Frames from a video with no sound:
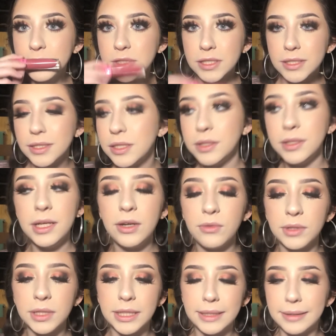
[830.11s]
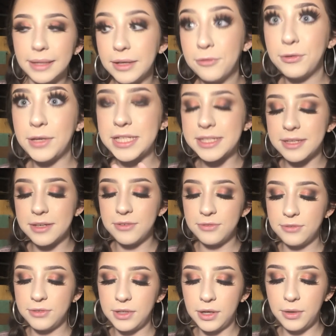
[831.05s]
still like really like festive,
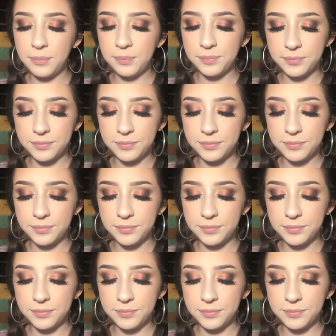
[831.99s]
you know?